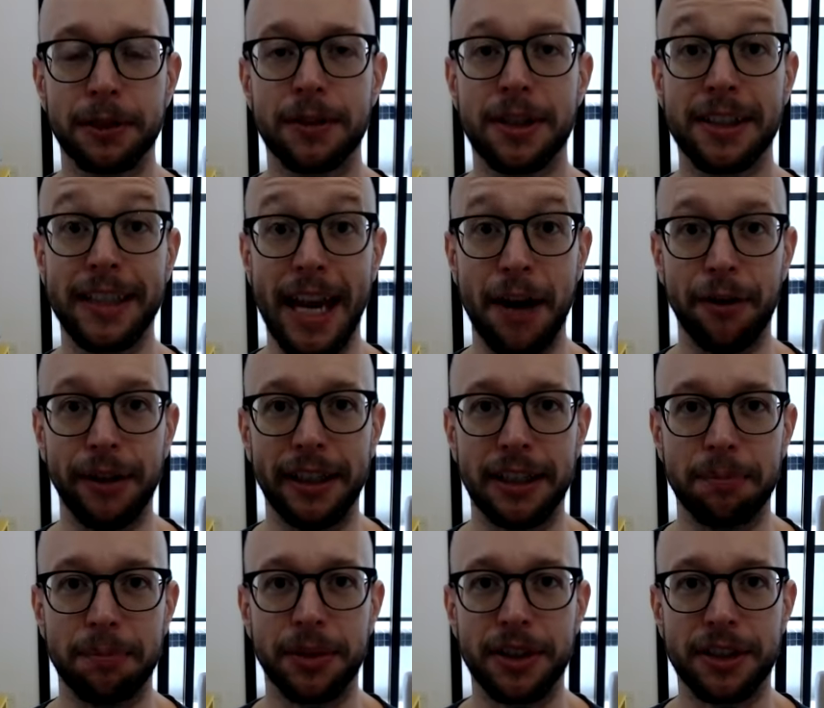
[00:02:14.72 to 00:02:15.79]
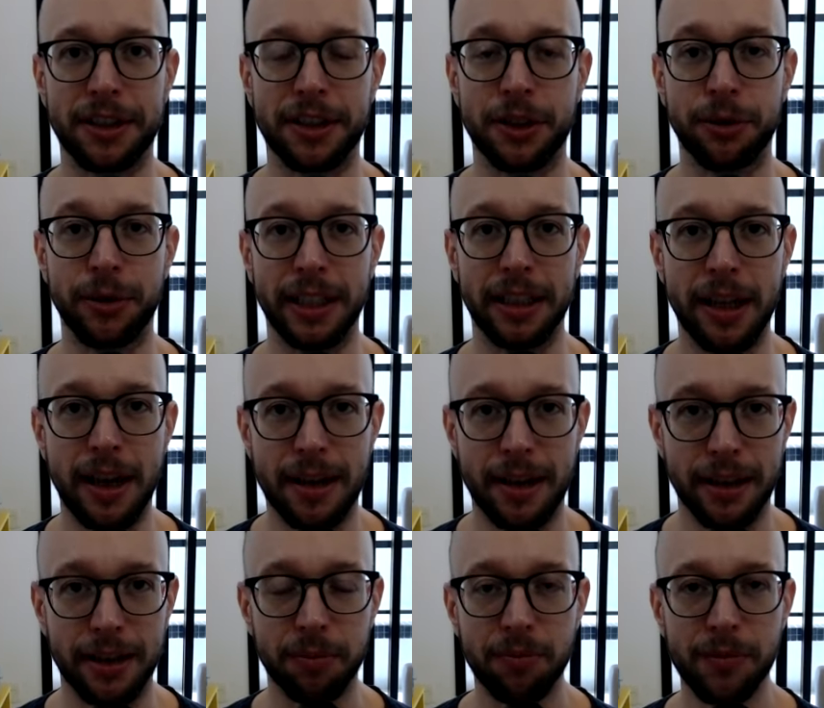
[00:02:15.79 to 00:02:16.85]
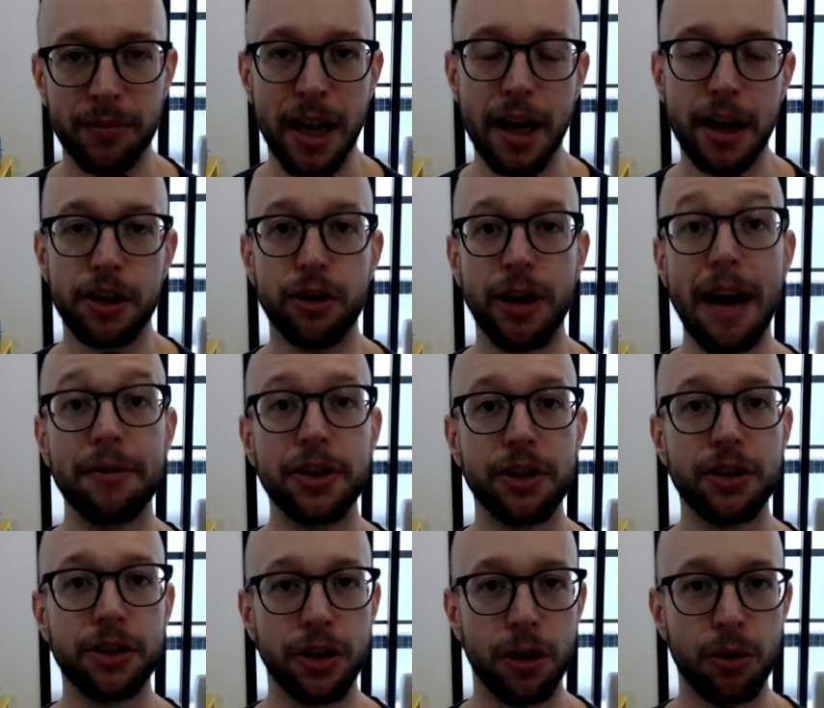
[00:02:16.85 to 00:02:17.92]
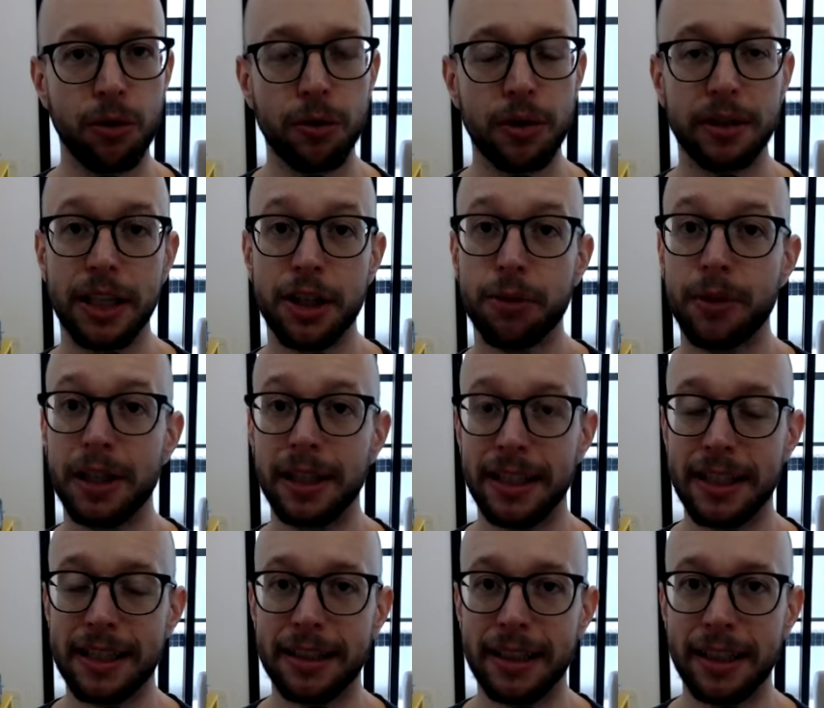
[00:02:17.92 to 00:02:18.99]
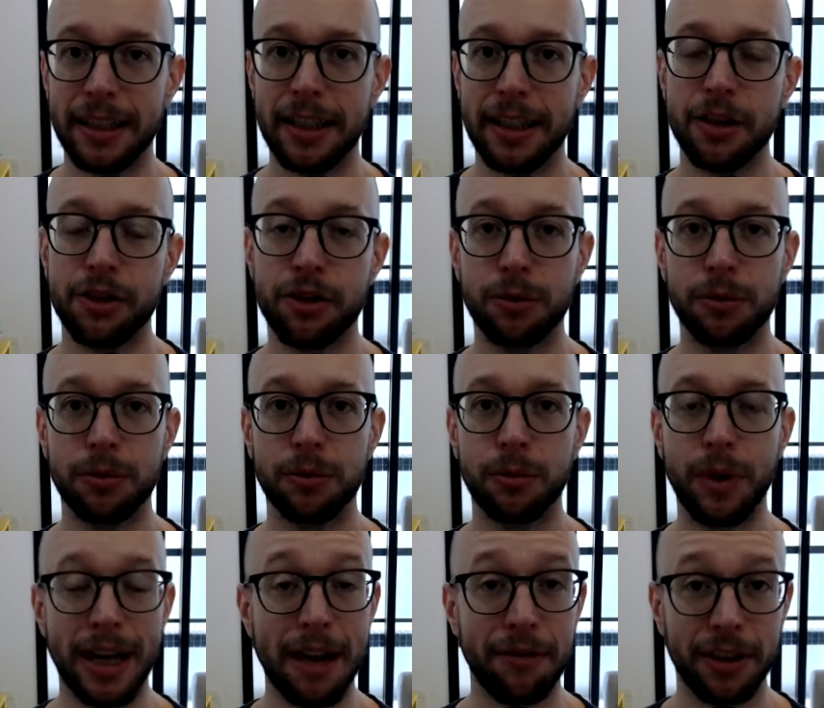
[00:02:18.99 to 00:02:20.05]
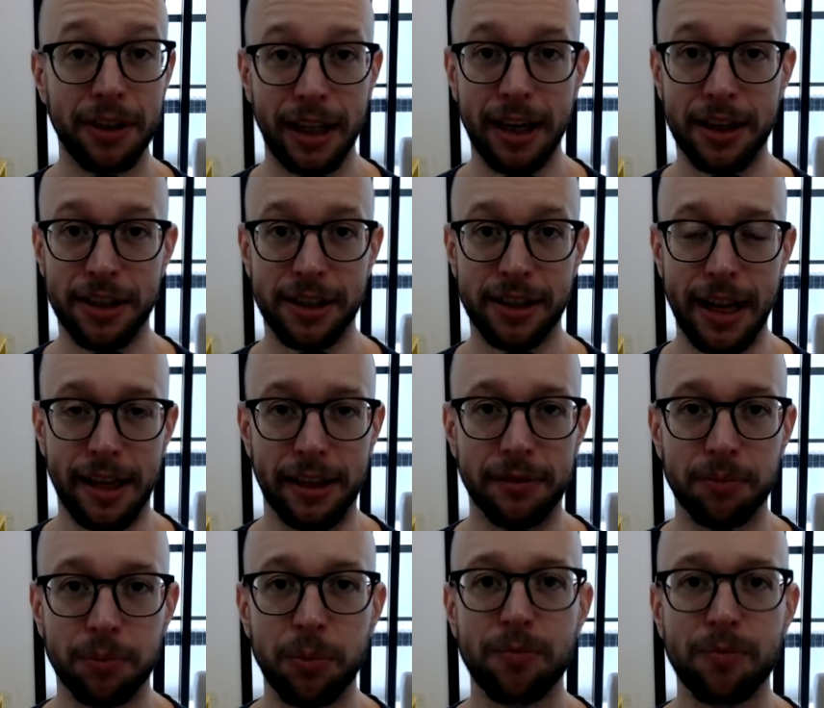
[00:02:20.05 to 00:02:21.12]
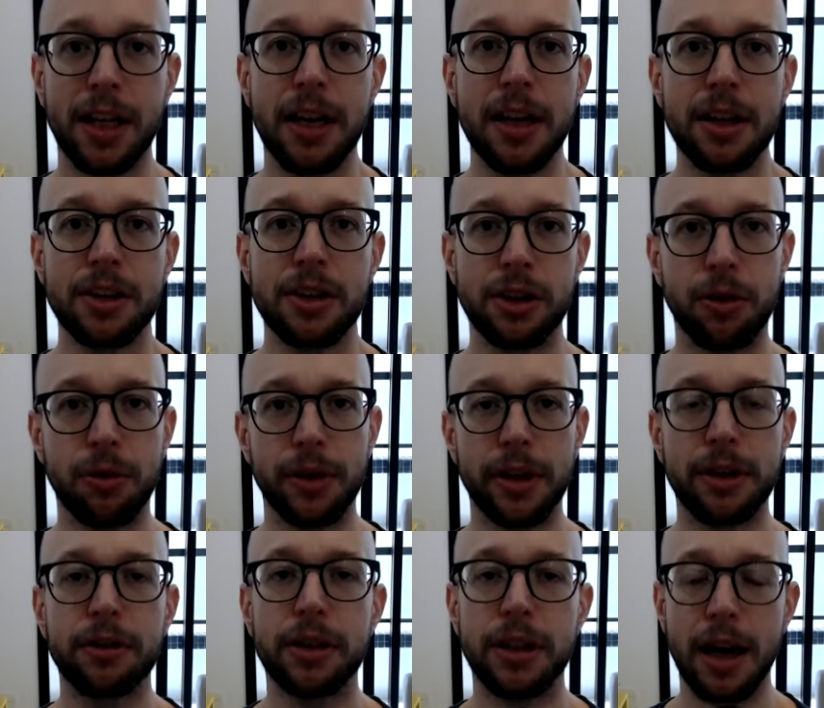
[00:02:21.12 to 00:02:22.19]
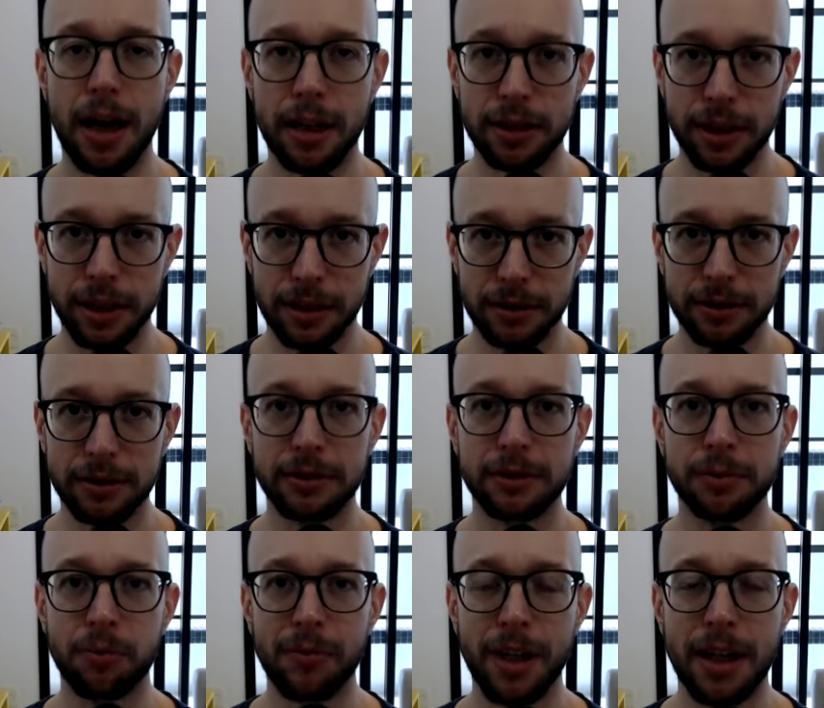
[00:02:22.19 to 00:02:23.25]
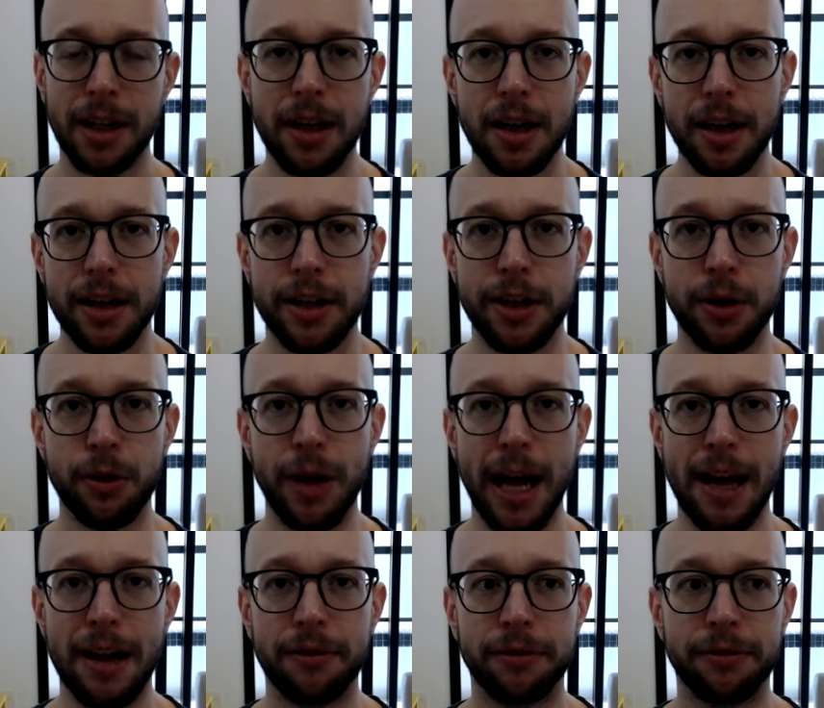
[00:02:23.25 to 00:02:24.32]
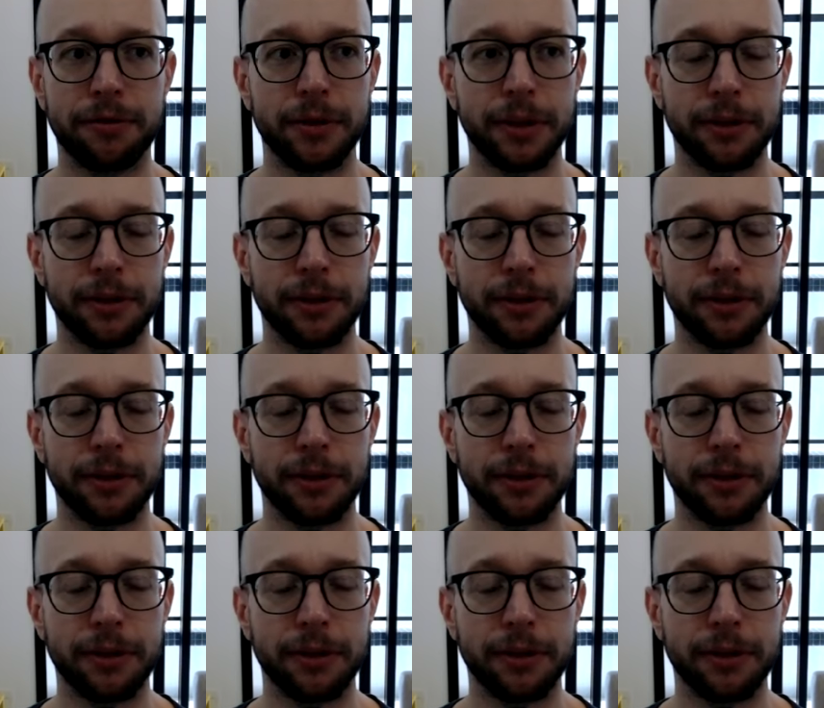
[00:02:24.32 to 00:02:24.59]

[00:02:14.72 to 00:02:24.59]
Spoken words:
staring at the person doing nothing. You have to show that you are listening to whatever they are saying. So you nod, you have